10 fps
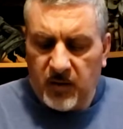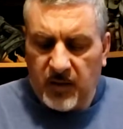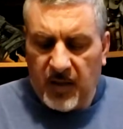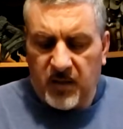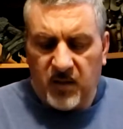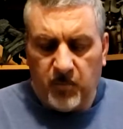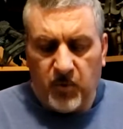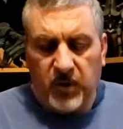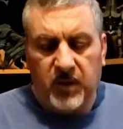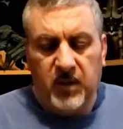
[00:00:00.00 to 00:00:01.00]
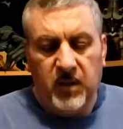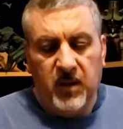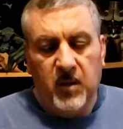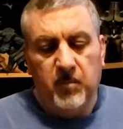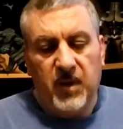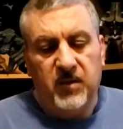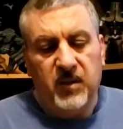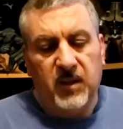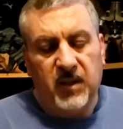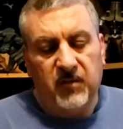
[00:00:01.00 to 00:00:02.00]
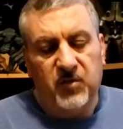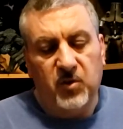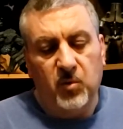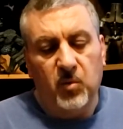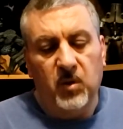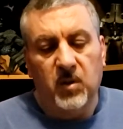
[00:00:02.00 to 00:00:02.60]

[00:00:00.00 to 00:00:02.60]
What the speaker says: The end of the book basically gives you